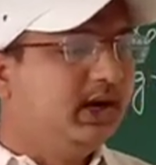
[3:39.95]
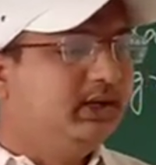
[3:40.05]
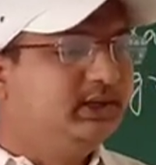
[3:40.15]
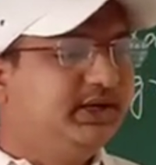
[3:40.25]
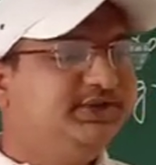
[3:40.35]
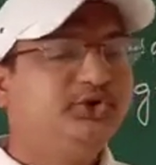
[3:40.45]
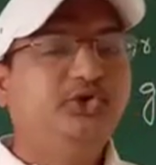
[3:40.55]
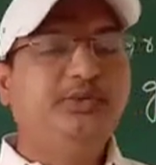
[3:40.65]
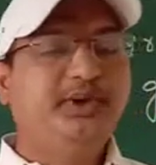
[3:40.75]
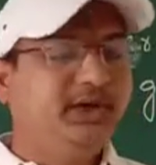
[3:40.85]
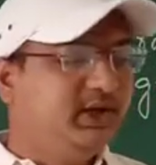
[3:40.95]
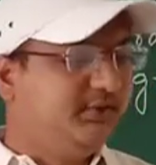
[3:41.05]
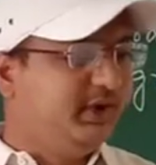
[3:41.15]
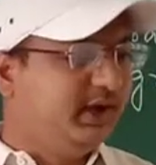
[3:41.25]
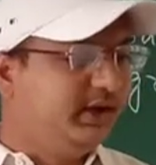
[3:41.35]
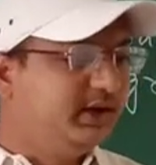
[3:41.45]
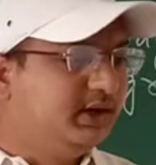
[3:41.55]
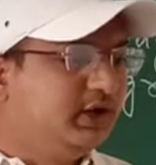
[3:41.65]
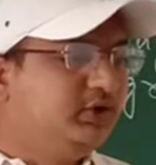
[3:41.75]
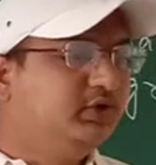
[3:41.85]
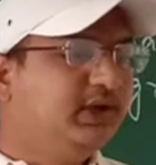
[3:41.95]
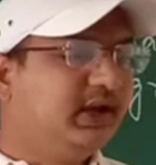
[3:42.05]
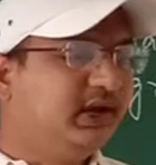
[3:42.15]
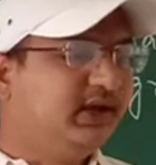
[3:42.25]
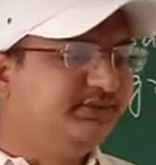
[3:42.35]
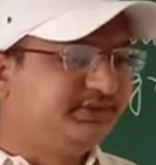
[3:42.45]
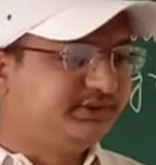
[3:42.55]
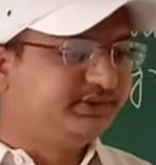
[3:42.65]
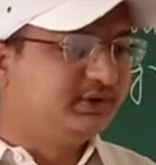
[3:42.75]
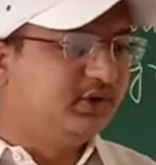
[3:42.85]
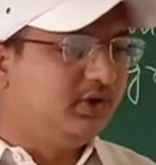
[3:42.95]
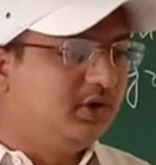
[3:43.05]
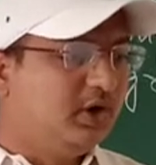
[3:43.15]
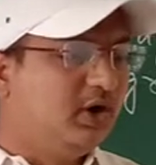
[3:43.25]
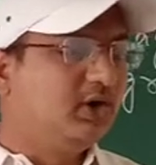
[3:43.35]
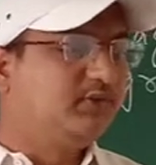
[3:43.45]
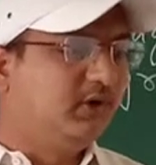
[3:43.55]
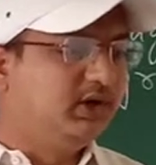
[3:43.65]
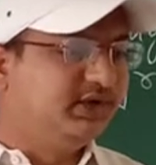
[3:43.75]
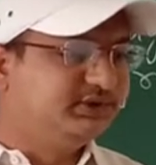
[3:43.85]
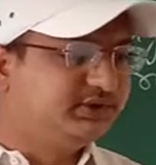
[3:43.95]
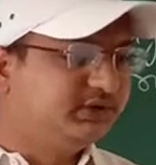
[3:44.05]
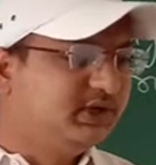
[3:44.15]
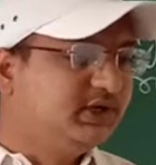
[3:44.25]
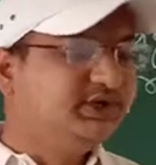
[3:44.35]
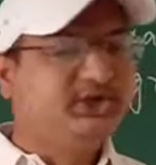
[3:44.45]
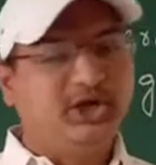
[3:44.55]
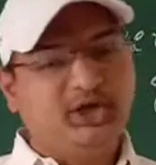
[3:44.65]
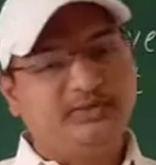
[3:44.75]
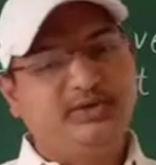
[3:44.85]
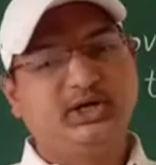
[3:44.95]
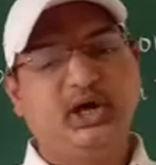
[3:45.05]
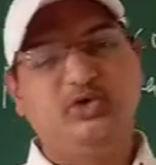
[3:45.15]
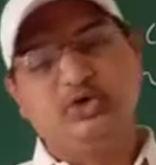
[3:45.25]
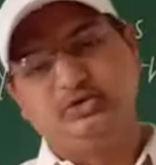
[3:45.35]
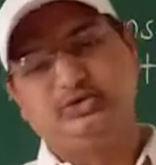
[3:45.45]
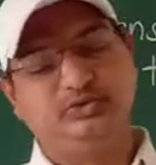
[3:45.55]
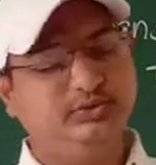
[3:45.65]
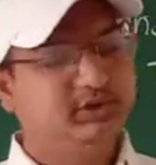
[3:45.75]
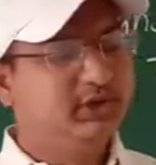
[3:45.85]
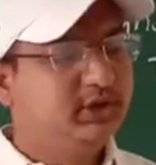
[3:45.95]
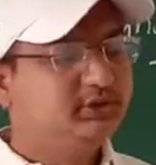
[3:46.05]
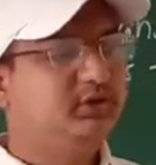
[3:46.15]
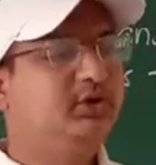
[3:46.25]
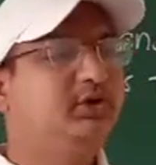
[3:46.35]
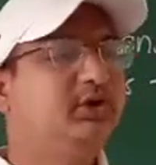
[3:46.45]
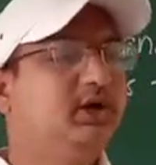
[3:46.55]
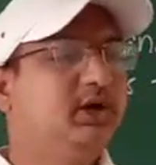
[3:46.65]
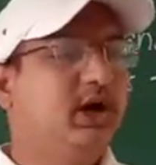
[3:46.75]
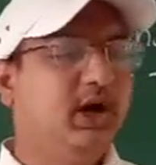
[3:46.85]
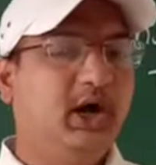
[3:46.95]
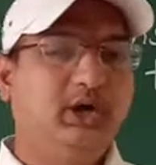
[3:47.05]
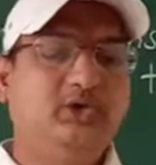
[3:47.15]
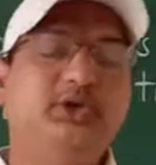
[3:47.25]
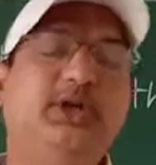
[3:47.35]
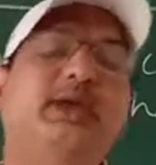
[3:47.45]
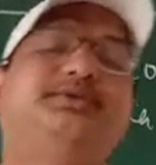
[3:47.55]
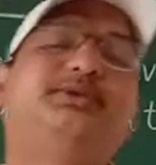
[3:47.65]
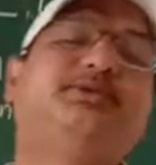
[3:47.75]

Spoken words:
trees grouped in a way to their leaves or foliage, shade of the ground also. So, two types.